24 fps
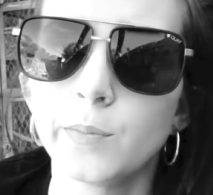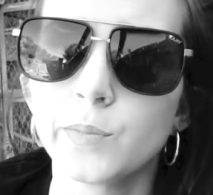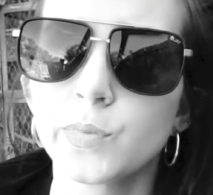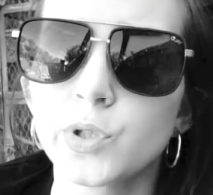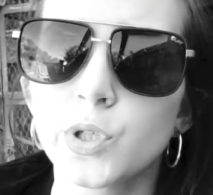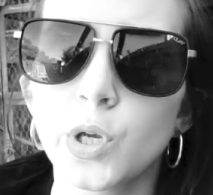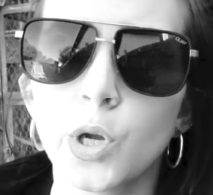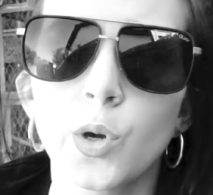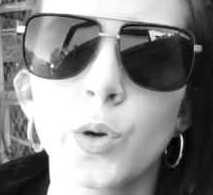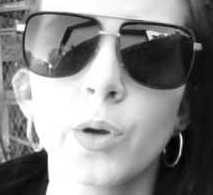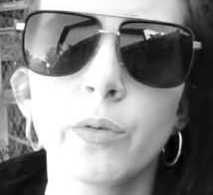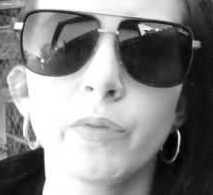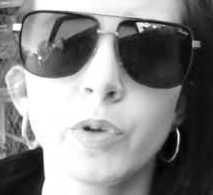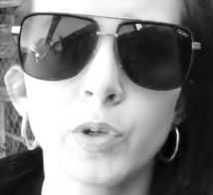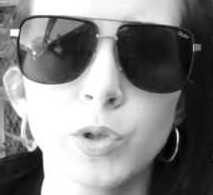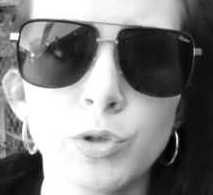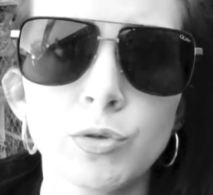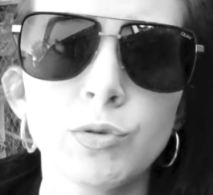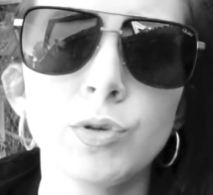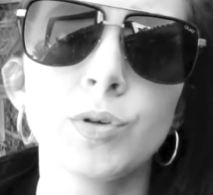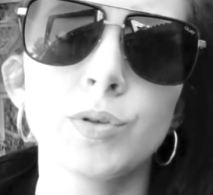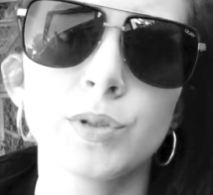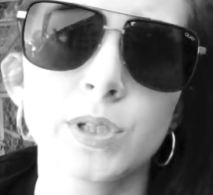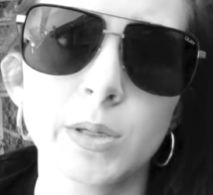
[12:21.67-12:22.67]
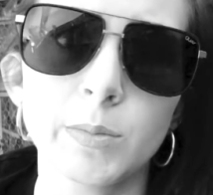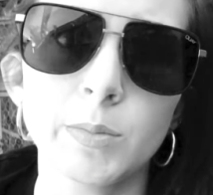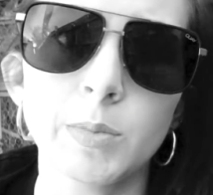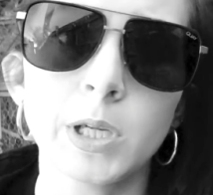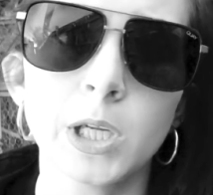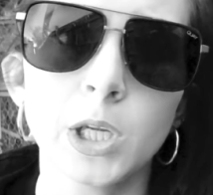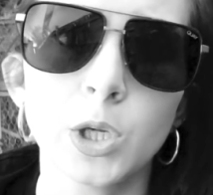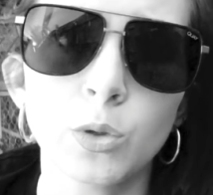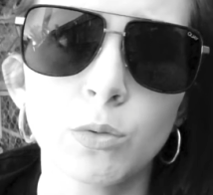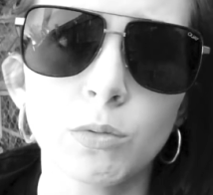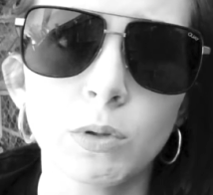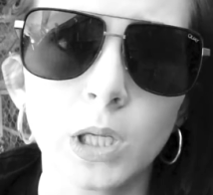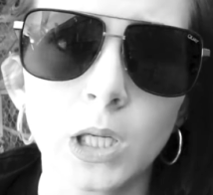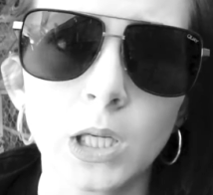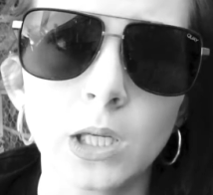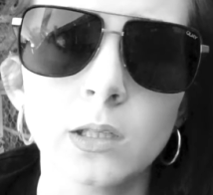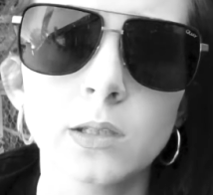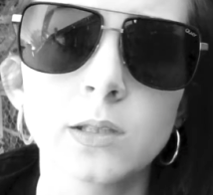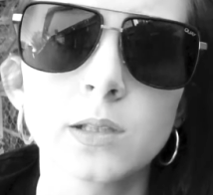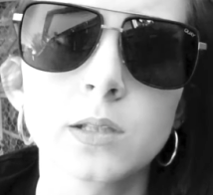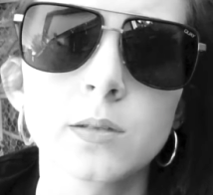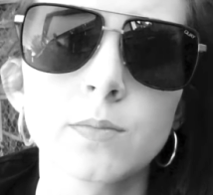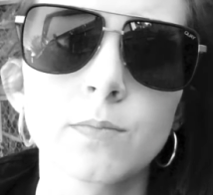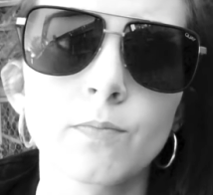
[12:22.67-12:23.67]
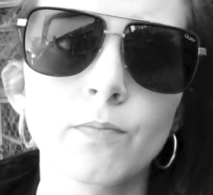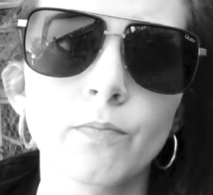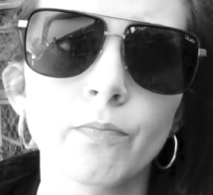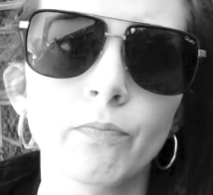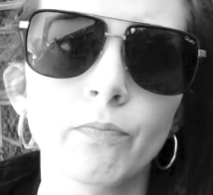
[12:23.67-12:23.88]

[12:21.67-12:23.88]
So if you do know somebody who needs